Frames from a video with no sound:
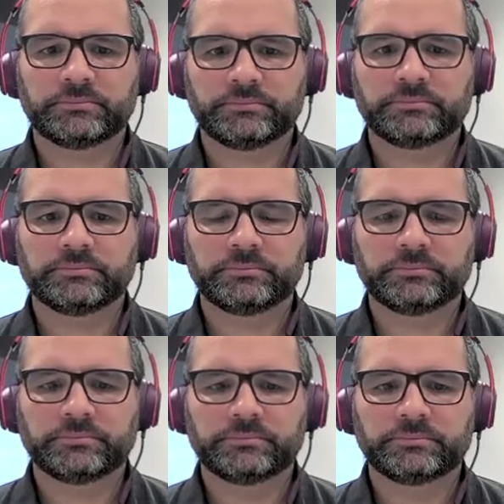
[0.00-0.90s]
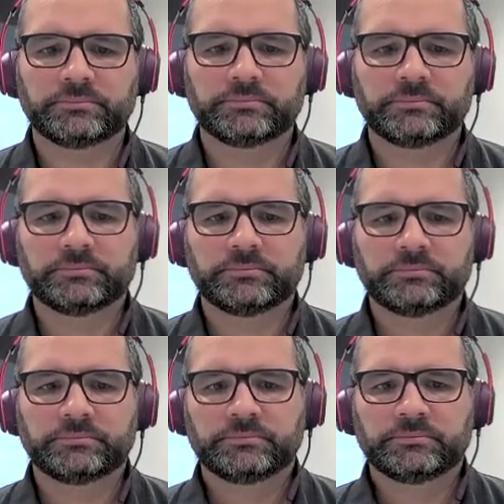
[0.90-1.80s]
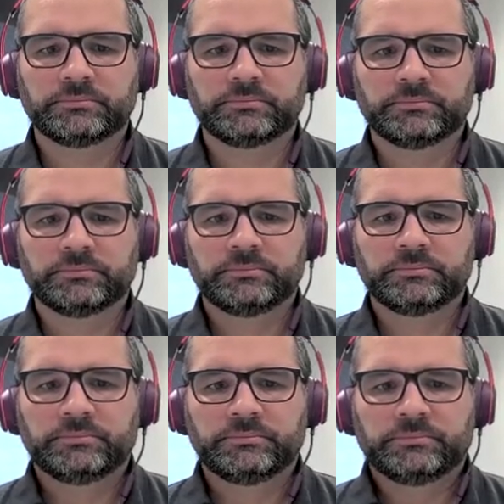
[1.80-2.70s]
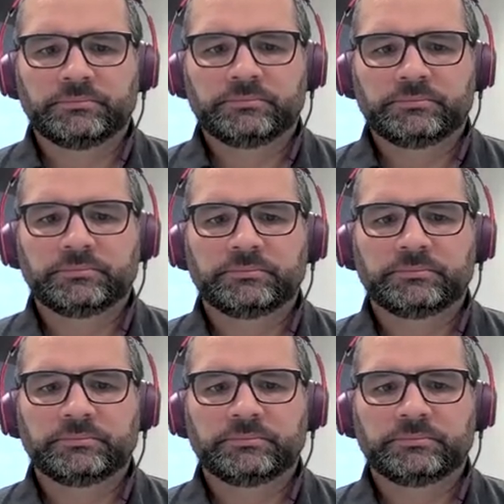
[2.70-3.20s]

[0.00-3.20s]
(silent)